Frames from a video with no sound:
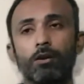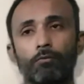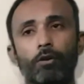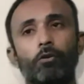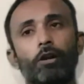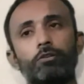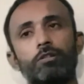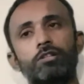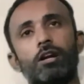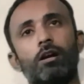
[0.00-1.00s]
we are going to
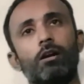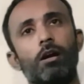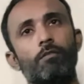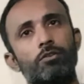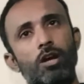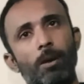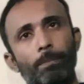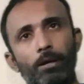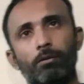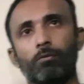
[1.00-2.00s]
start our
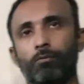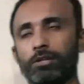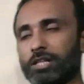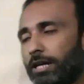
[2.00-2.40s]
topic, which